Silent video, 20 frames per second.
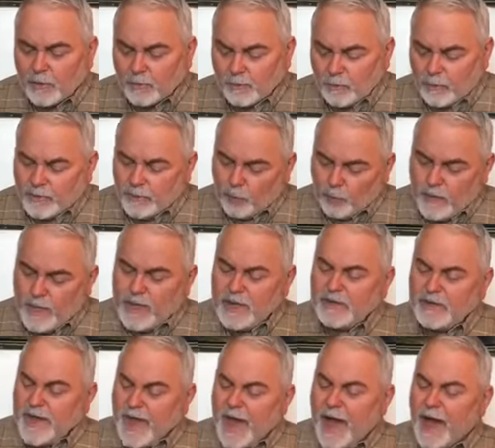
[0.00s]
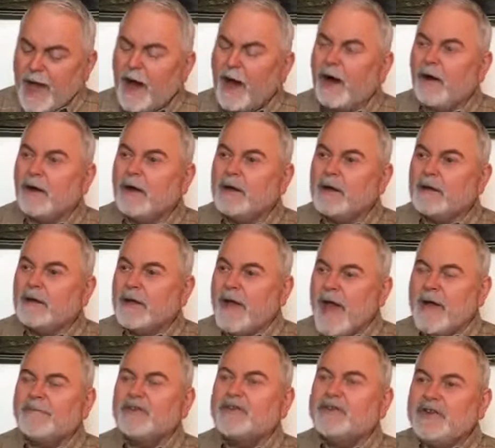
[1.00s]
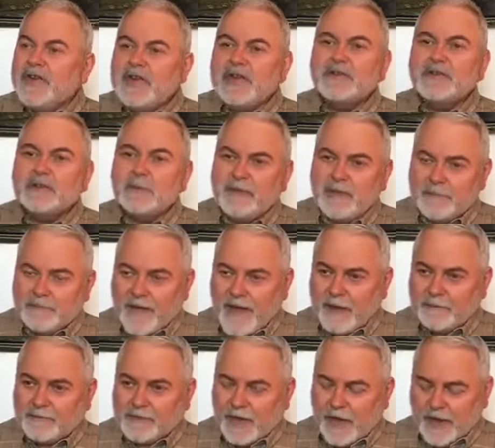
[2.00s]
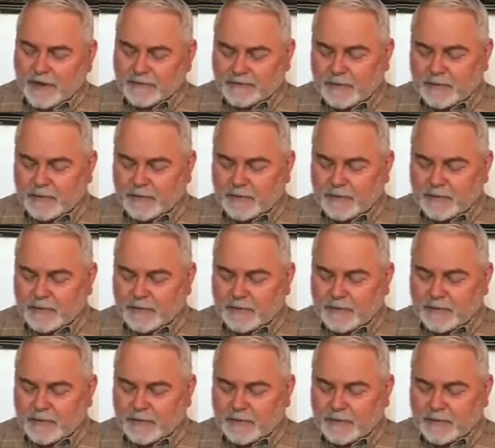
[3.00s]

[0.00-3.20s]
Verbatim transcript: we now have a need to be baptized,